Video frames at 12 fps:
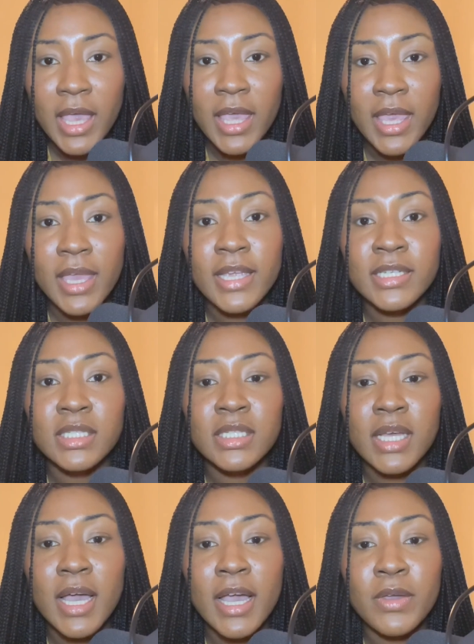and
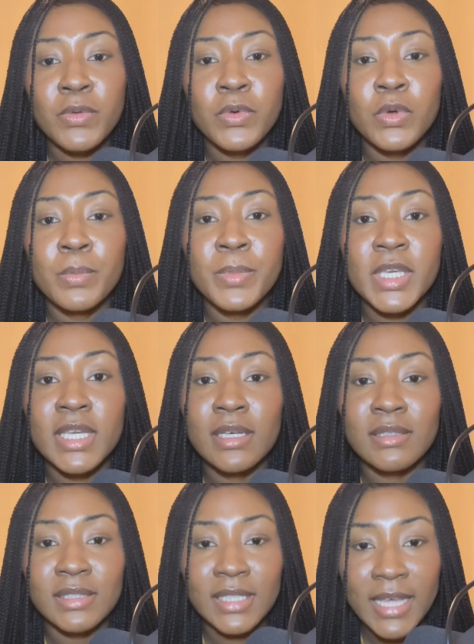I will be
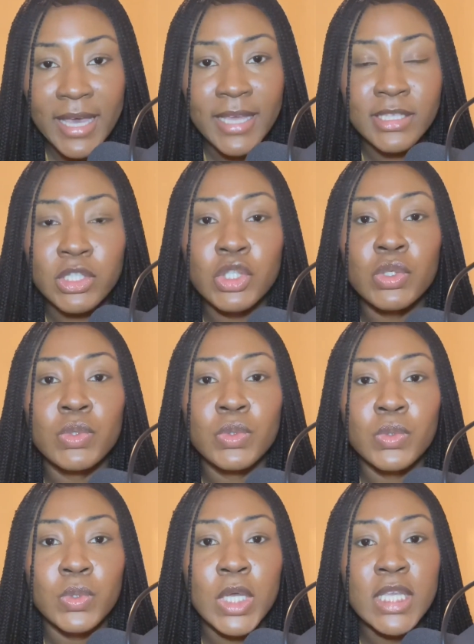glad
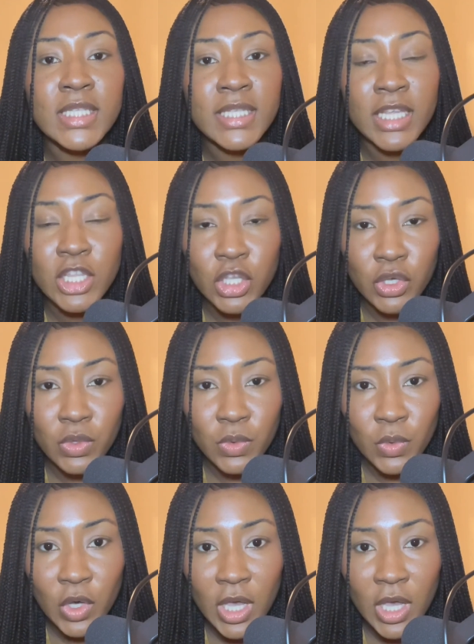to send you